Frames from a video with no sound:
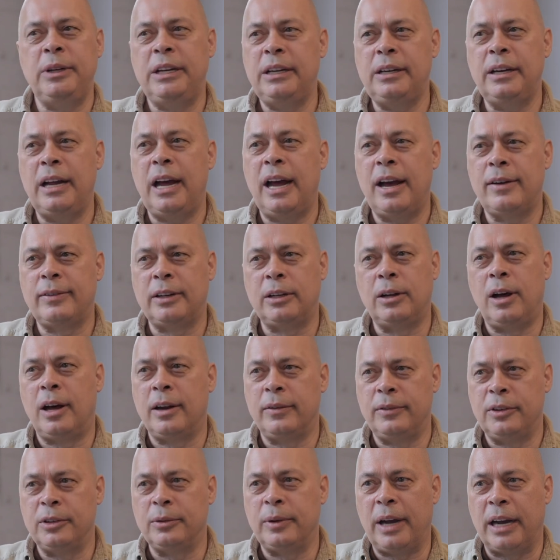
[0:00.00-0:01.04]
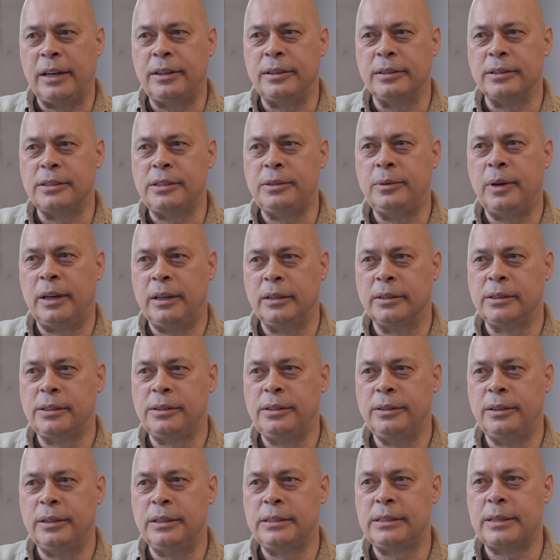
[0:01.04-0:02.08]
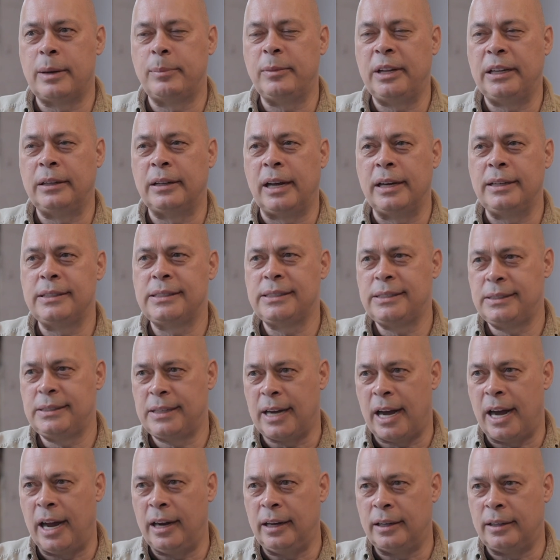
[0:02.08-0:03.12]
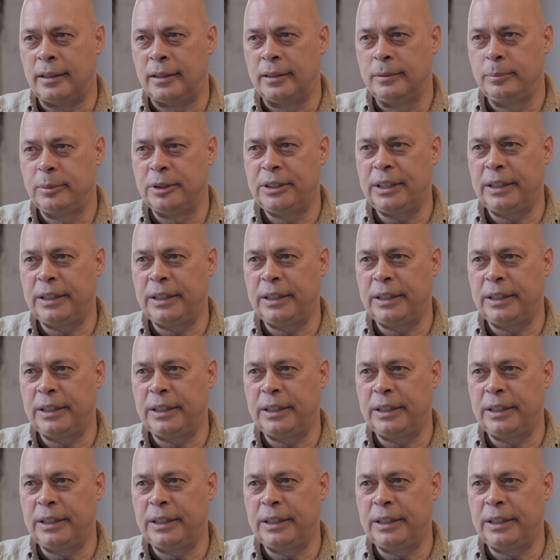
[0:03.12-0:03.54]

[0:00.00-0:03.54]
we didn't have a lot of directors who understood something like style, mm -hmm.